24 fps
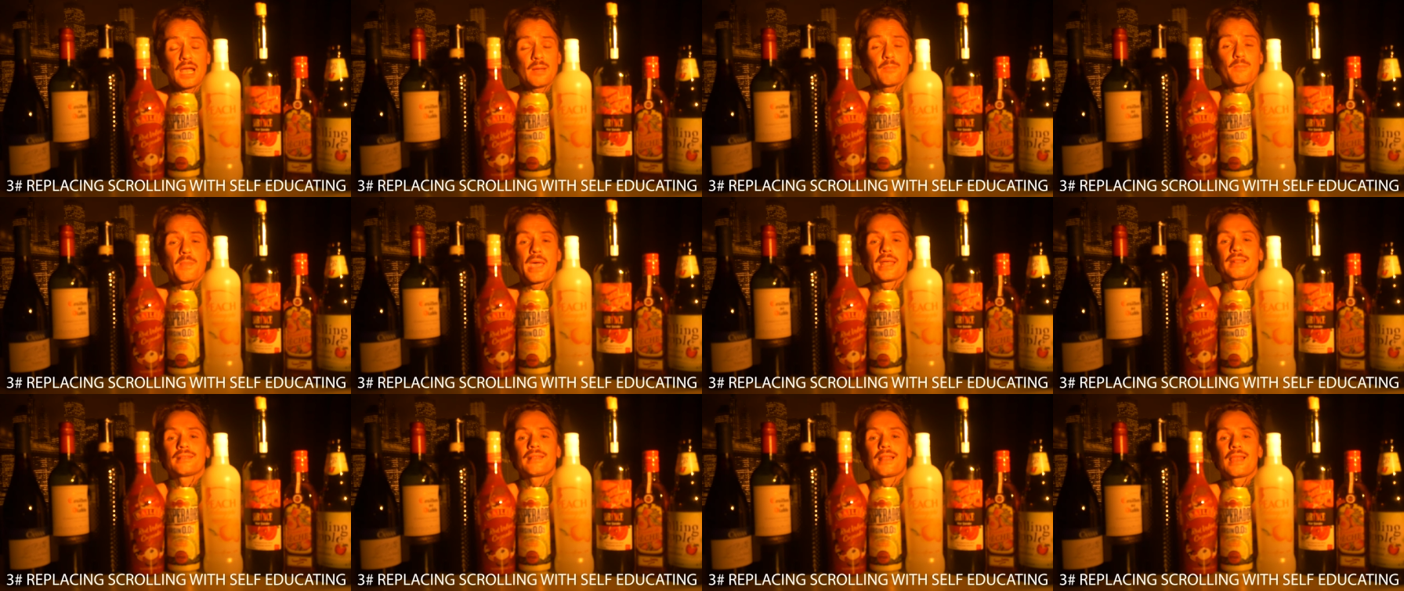and
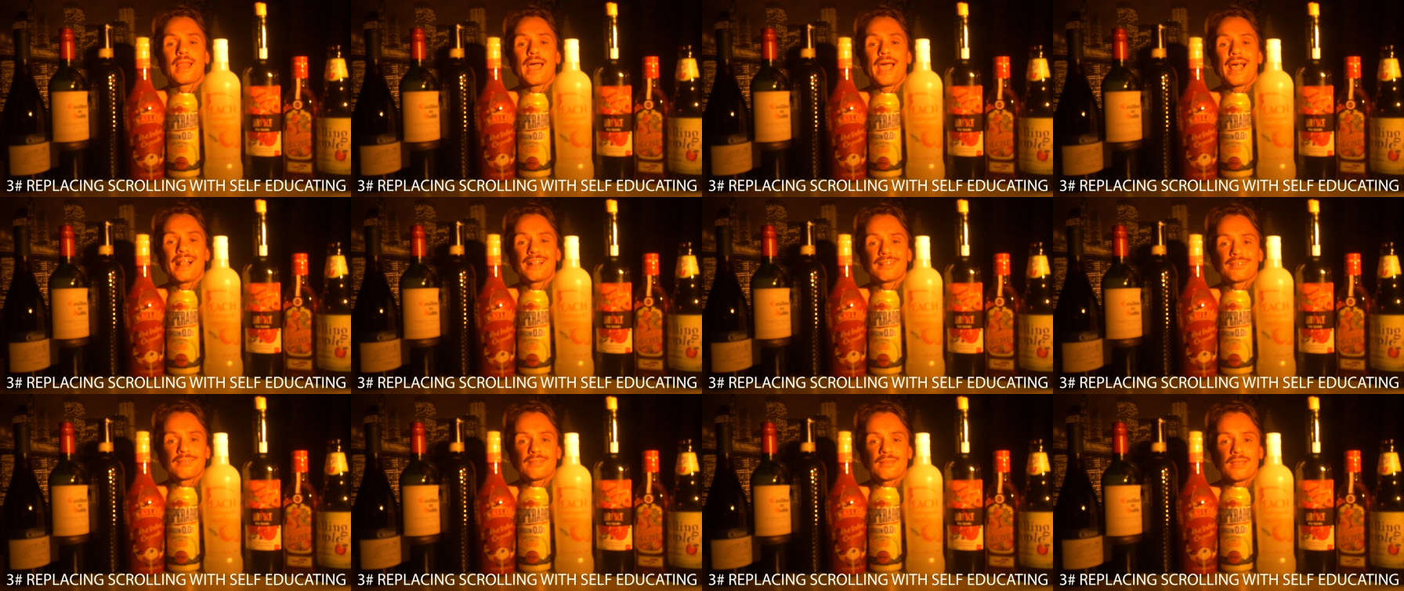mental
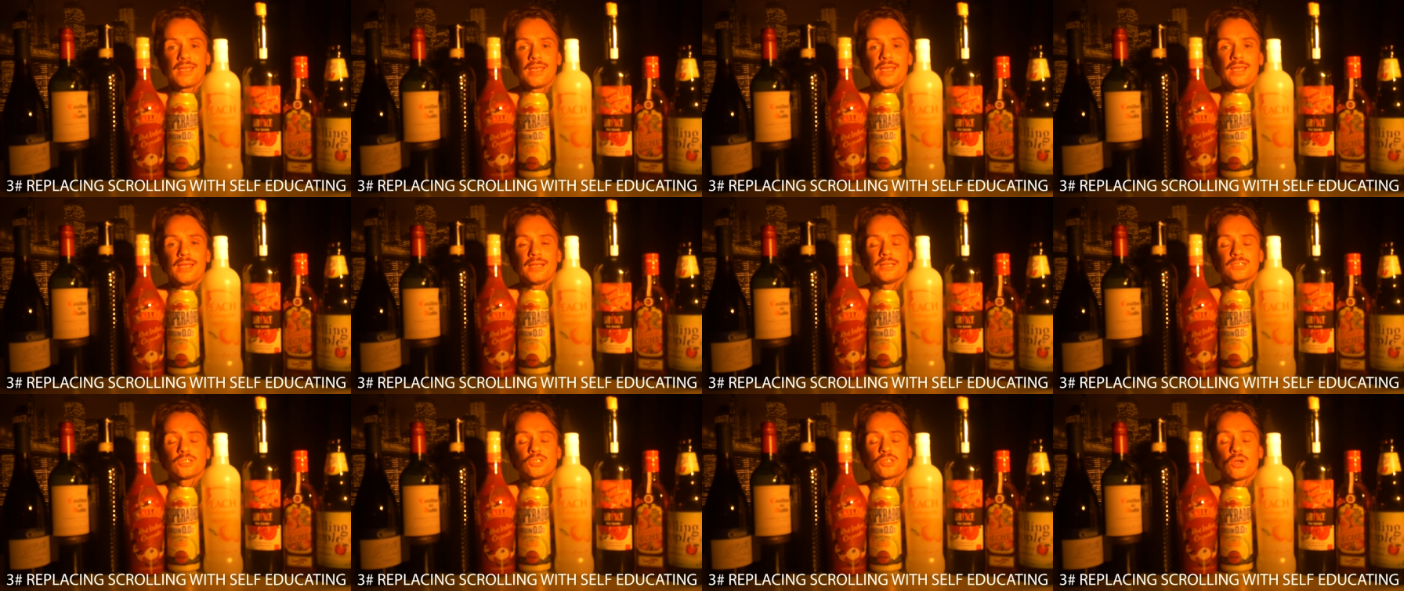health.
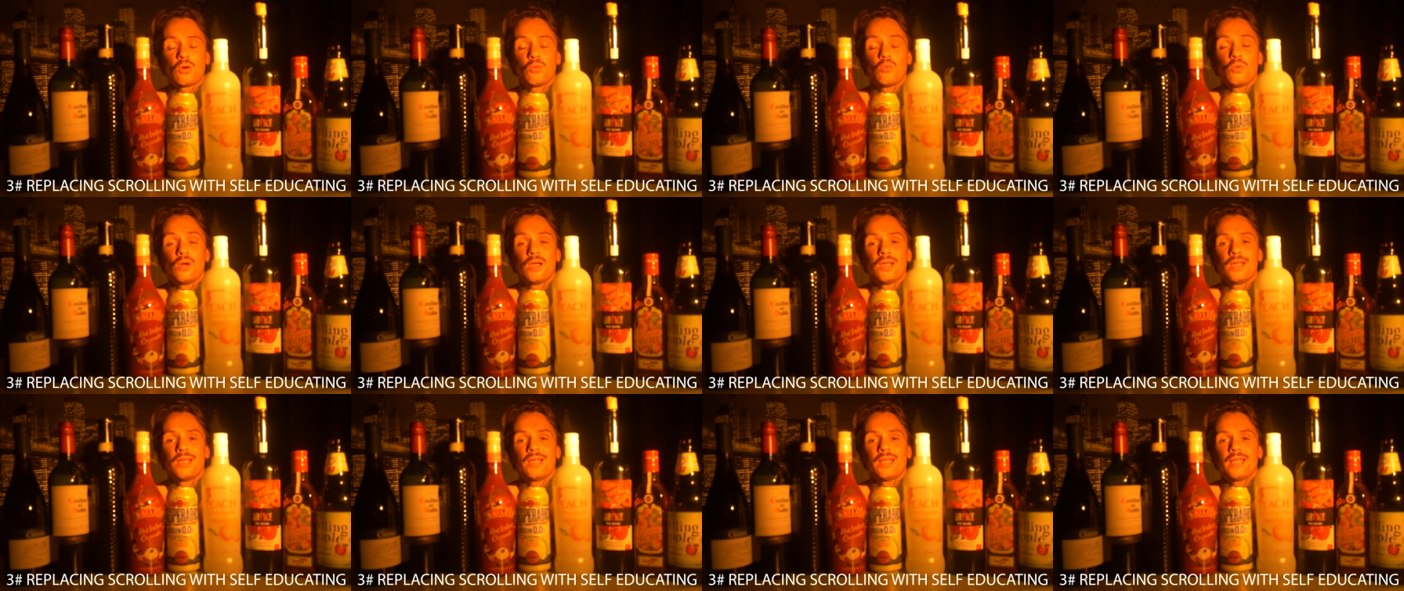So
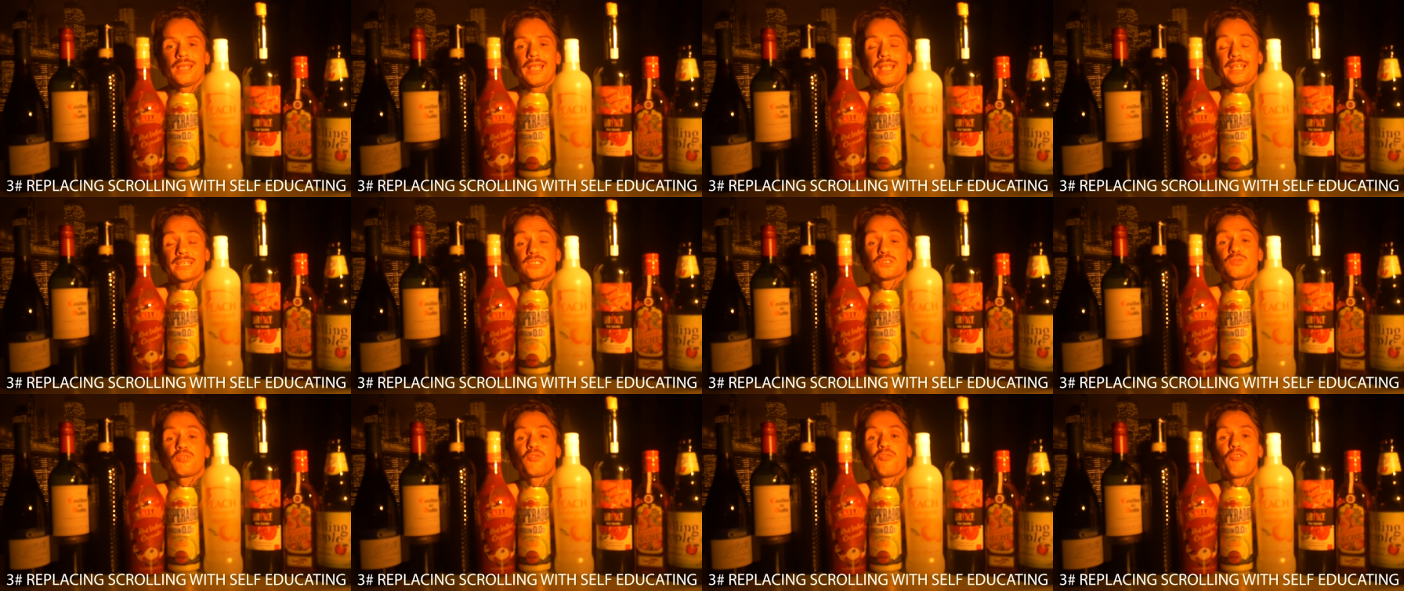
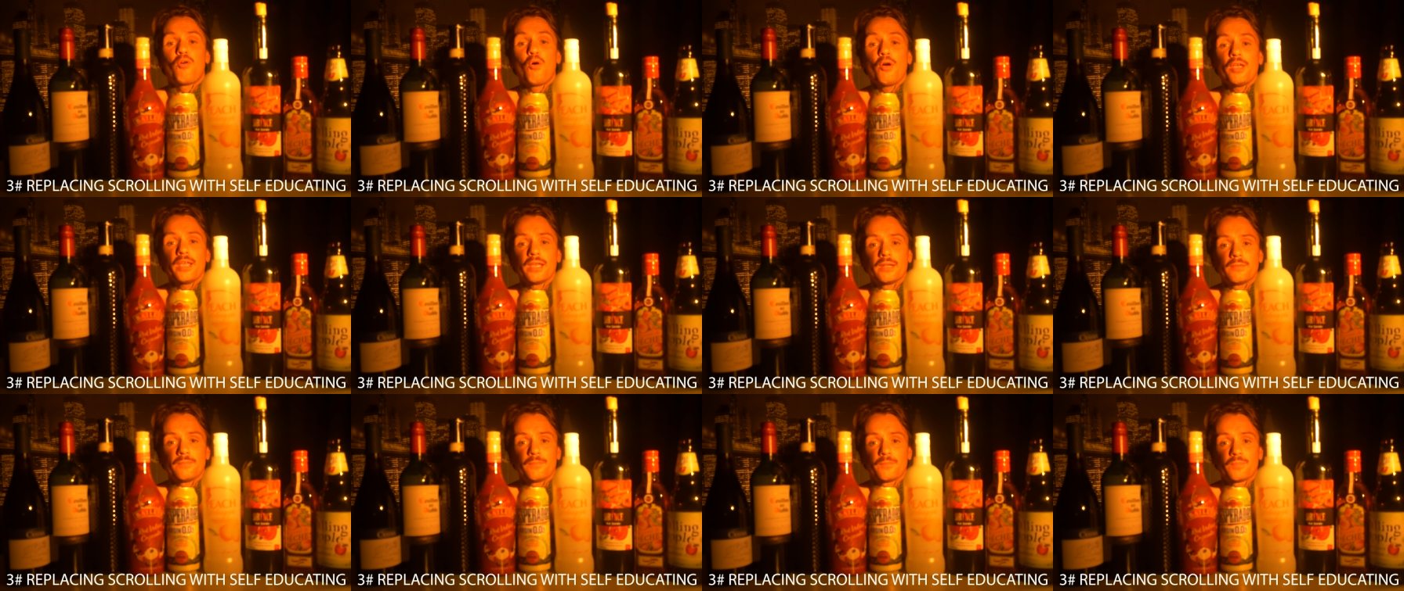it's
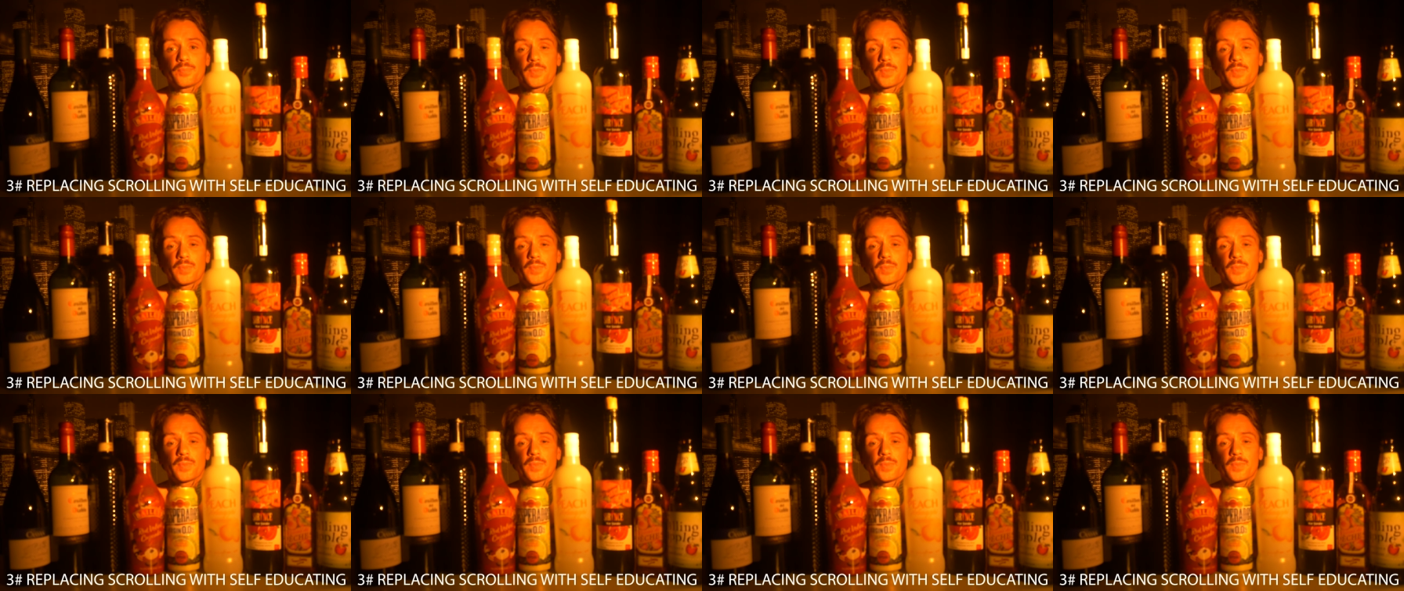fine.